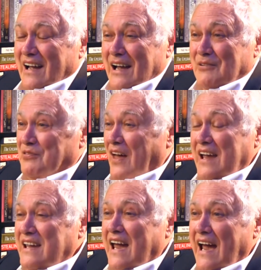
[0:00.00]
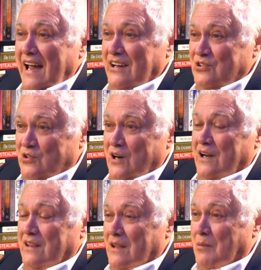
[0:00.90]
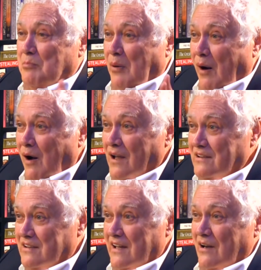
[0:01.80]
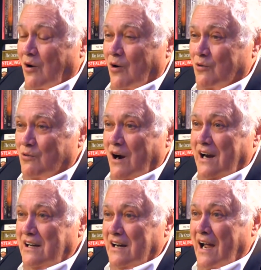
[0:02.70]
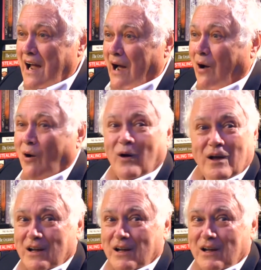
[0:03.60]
if they cashed in the bonds they hold right now,